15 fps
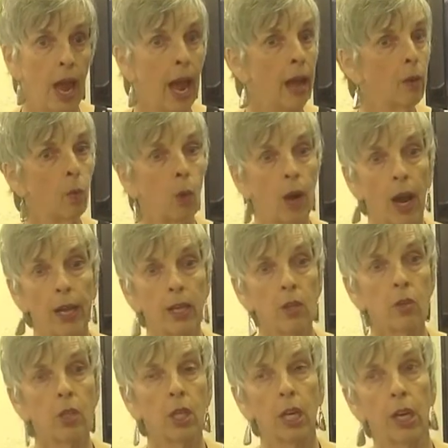And what I
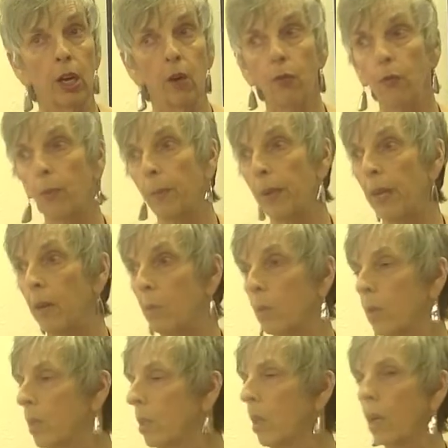used to hear from him
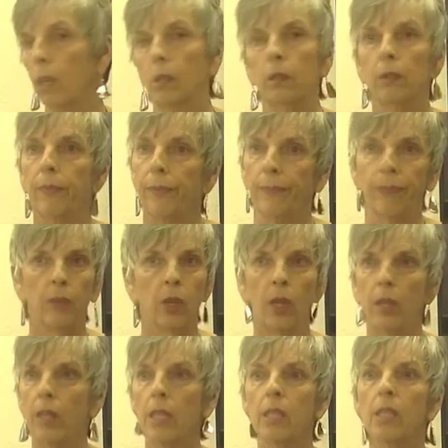was, oh,
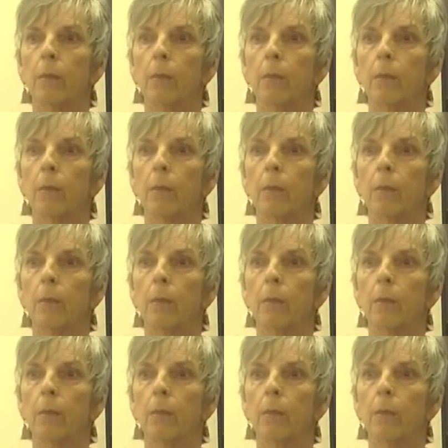these